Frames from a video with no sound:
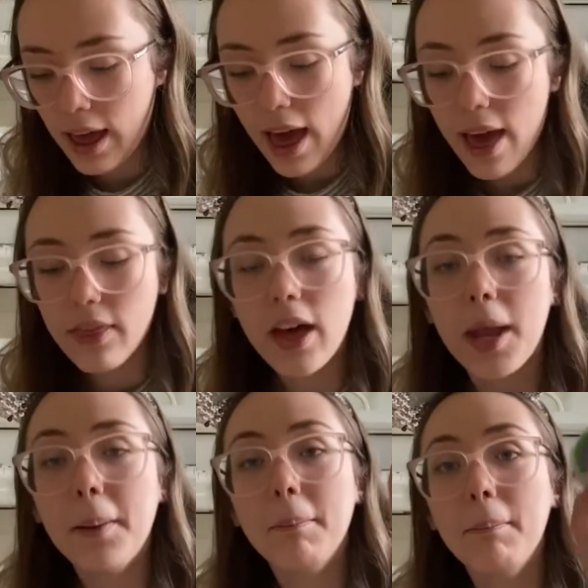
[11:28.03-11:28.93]
And
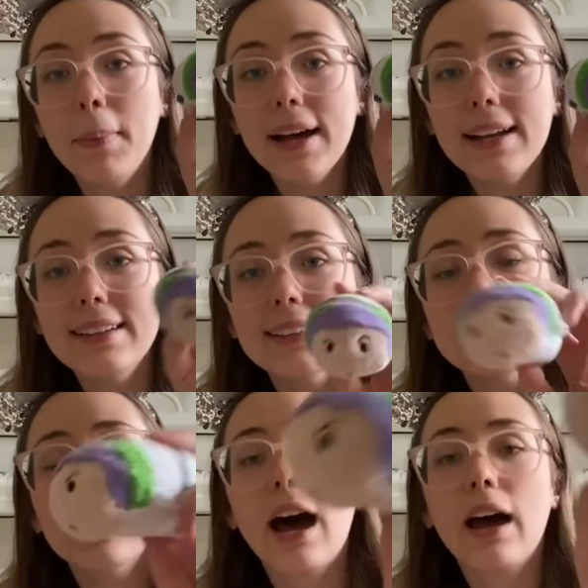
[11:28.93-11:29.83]
then Buzz,
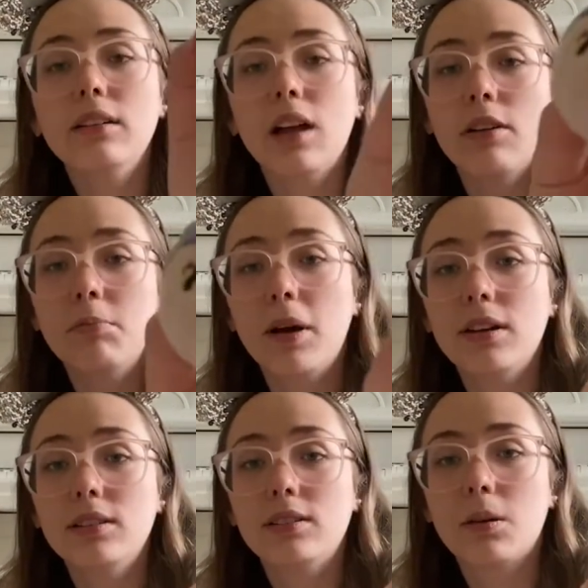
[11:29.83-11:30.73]
I love
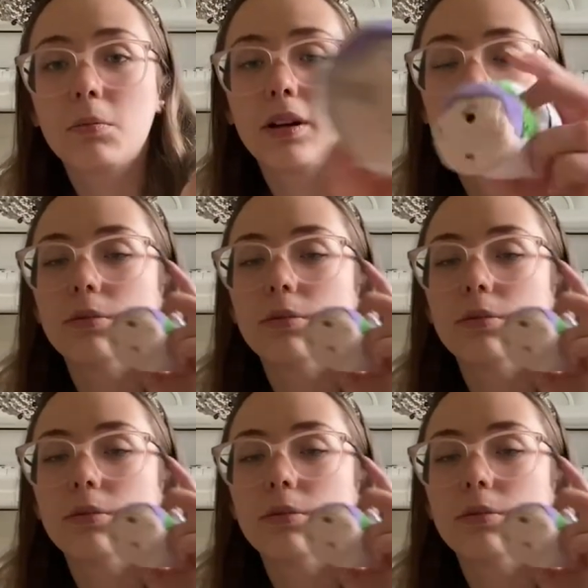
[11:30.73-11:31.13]
Buzz so much.